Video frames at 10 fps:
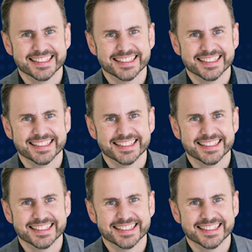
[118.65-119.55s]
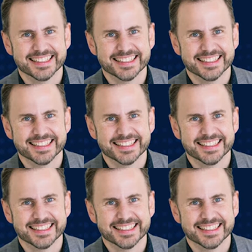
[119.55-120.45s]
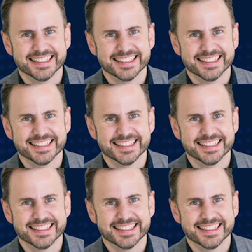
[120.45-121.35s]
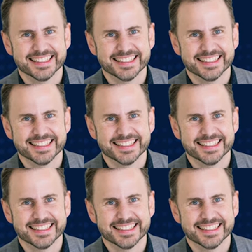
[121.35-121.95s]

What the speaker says: This is a still picture; no speech is visible.